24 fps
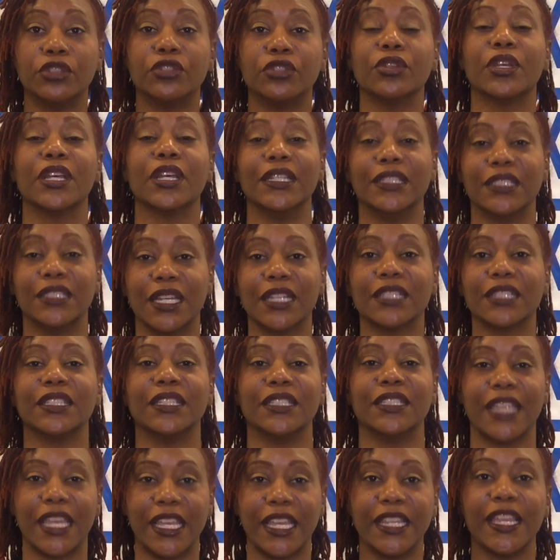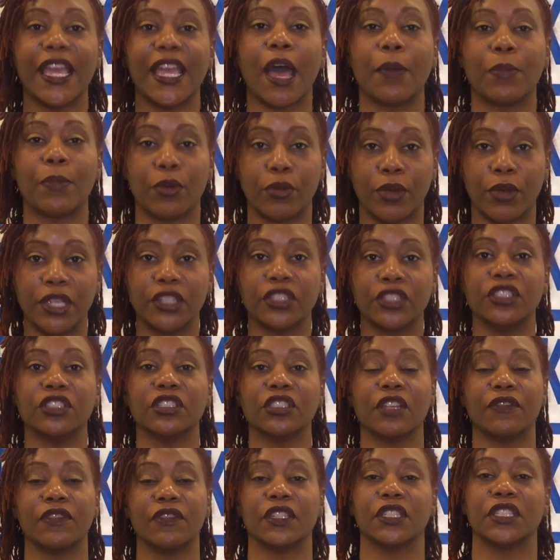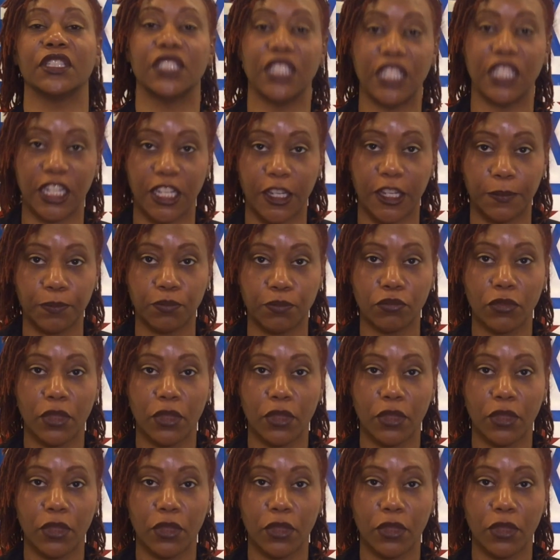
to conduct the daily operations of the city.